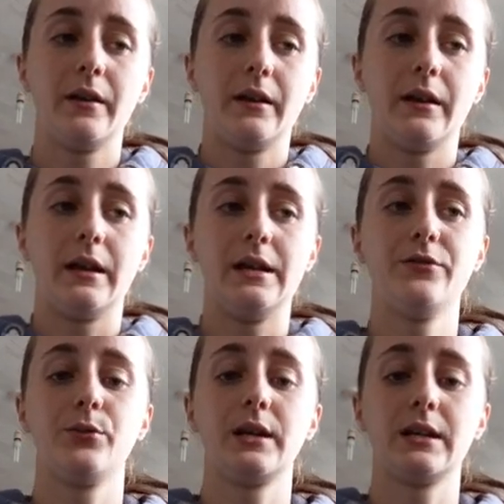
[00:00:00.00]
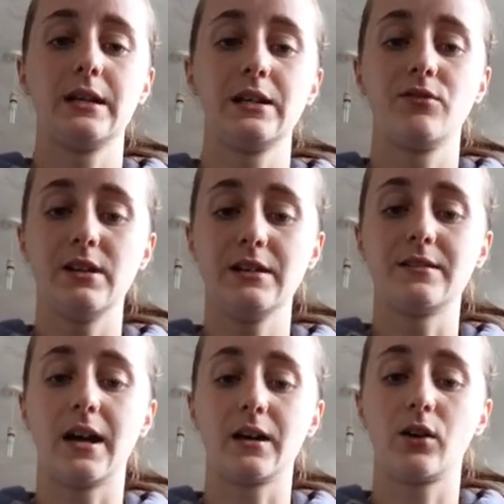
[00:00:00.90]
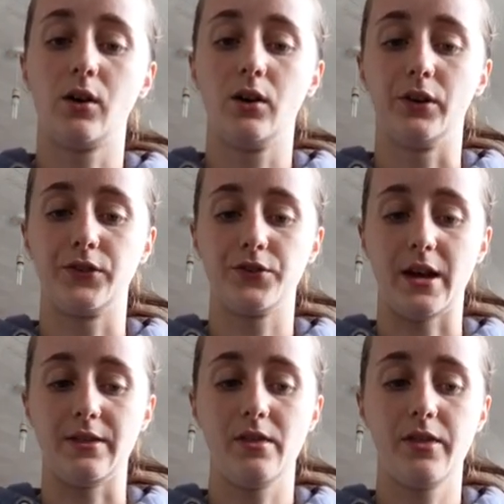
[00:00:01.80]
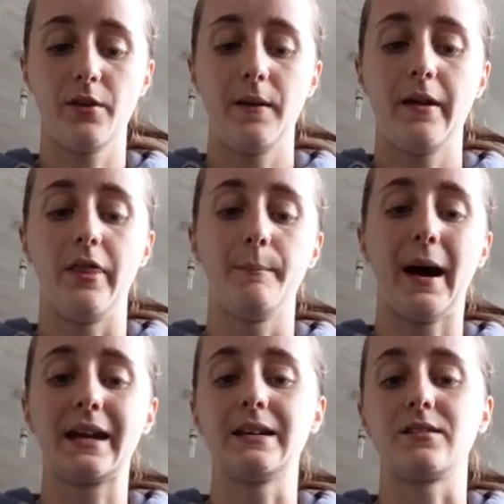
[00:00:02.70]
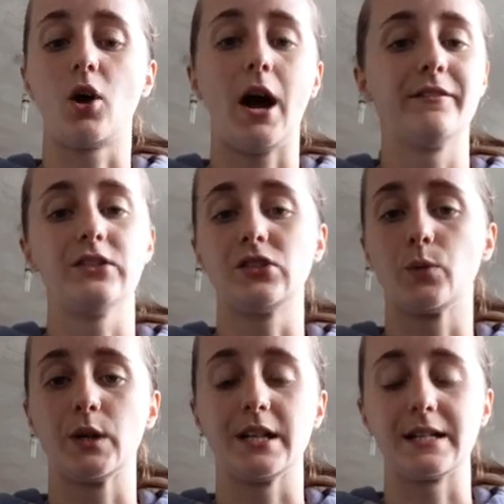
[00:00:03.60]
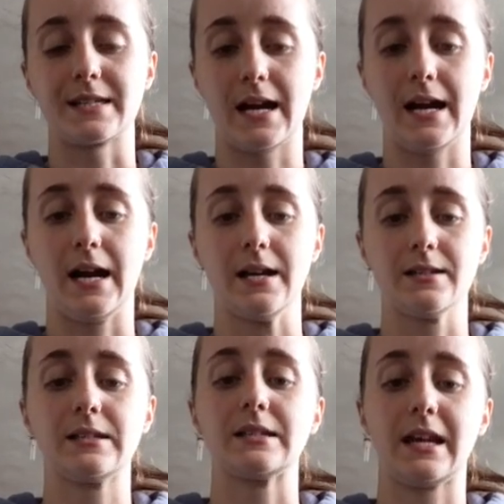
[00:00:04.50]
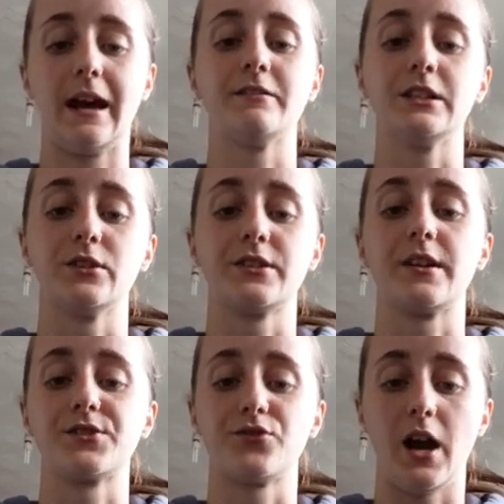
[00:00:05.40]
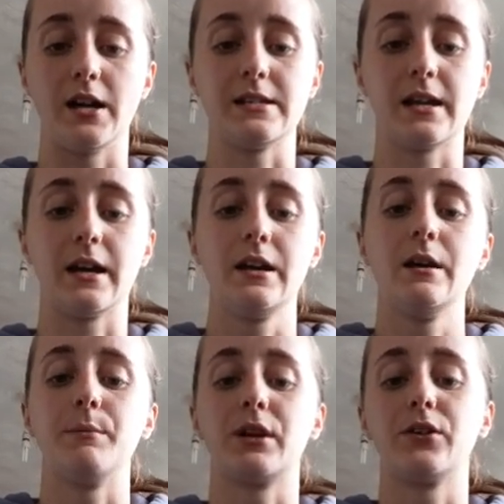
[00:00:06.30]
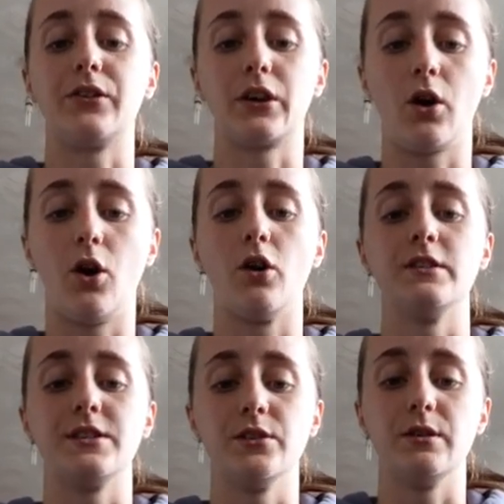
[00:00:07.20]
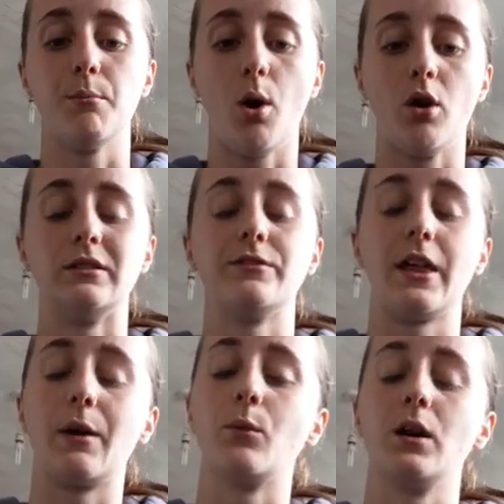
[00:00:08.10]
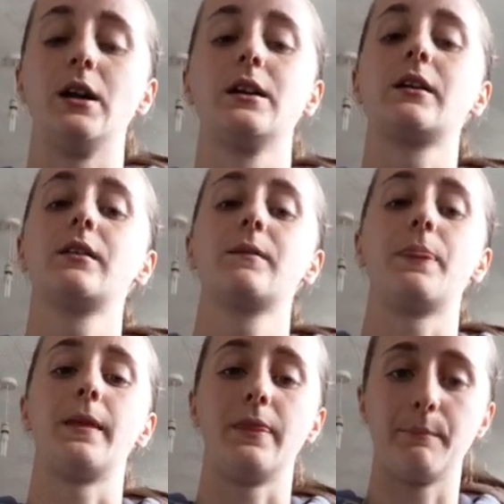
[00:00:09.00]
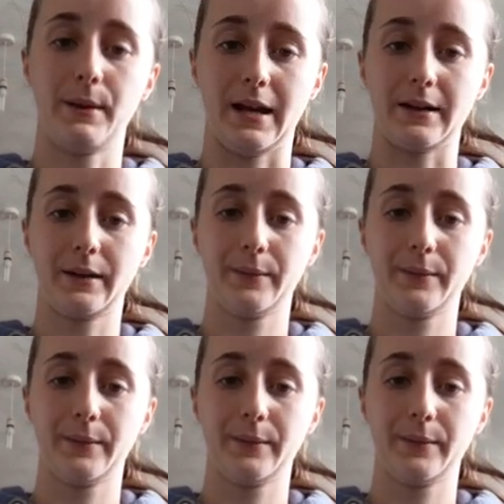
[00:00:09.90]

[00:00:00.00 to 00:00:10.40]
if we can increase that core strength, the back is not having to work as hard to carry us as a rider, because the core is doing more of that work than the back.